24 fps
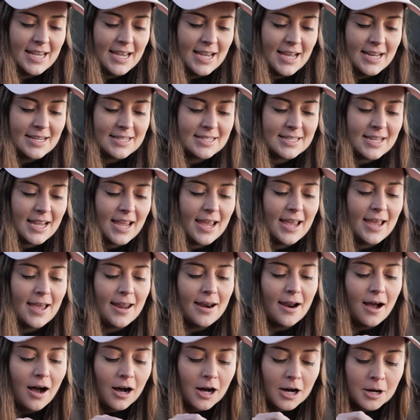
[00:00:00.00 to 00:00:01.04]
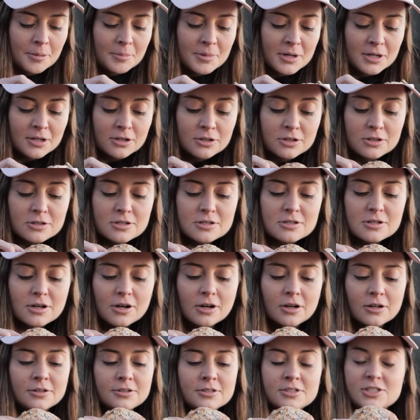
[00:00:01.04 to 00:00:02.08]
get an almond
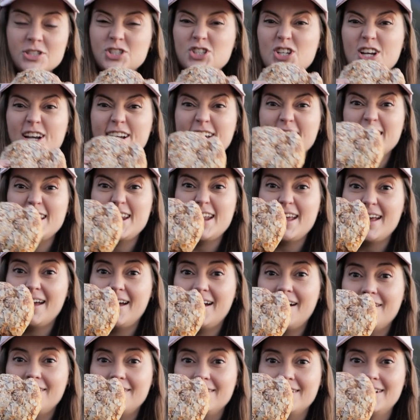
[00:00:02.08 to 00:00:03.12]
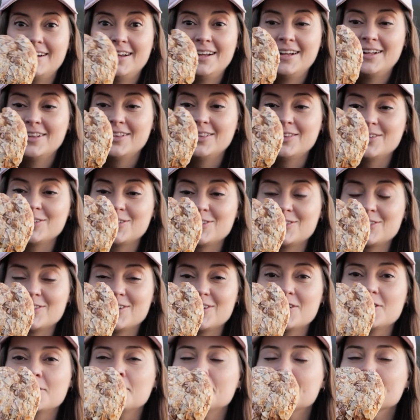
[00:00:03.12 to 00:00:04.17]
croissant. Check it out. Looks
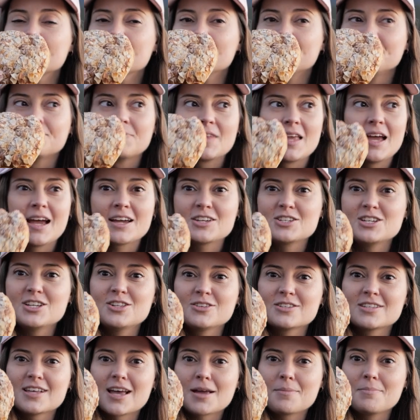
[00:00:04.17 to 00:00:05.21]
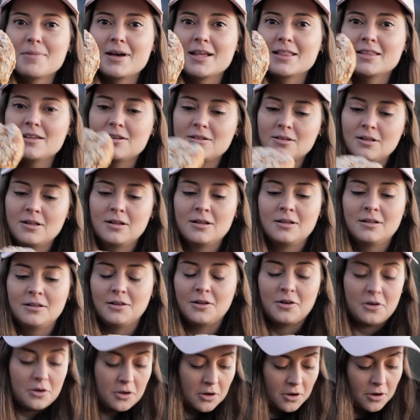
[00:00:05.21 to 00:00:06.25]
so good. Actually looks like my little
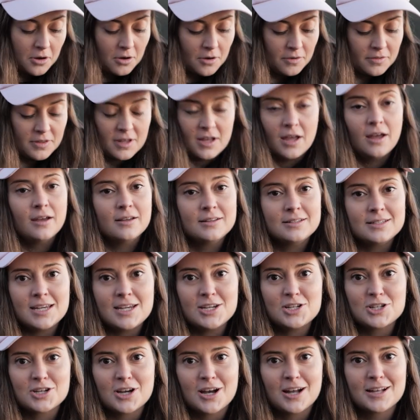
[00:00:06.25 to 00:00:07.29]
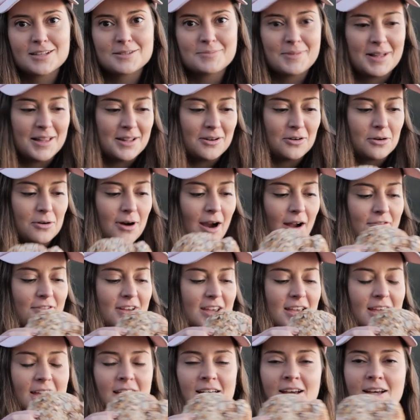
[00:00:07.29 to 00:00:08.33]
logo on the t-shirt, my little
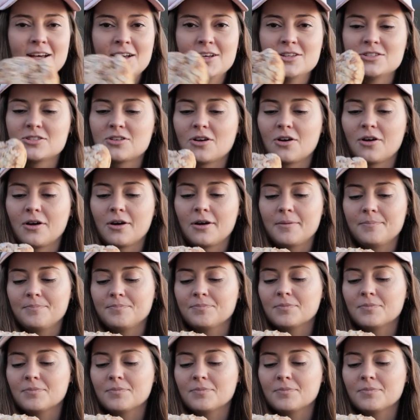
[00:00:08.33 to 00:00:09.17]
graphic. So